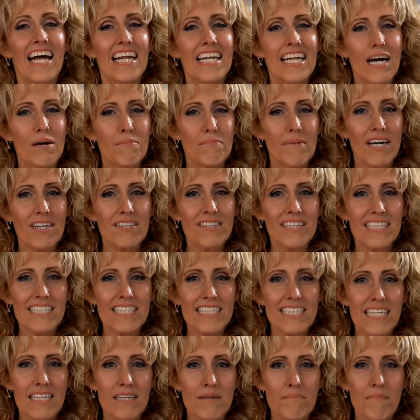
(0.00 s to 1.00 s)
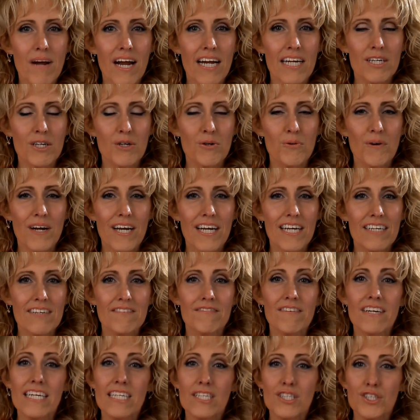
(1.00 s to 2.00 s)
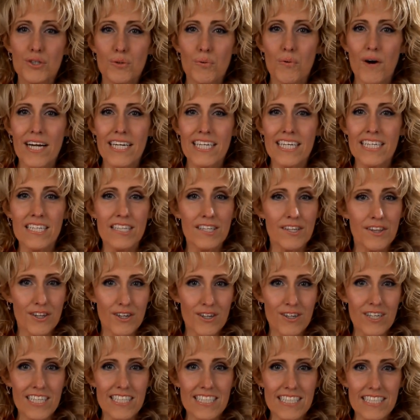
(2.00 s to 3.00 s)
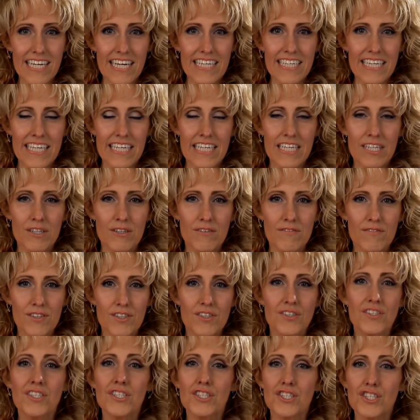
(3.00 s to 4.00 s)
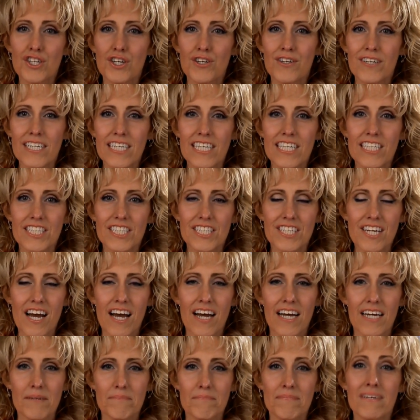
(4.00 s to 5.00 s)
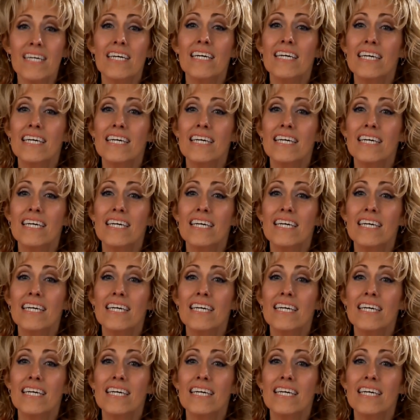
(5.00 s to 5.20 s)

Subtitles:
Now melt this in the microwave in 20 to 30 second intervals, stirring each time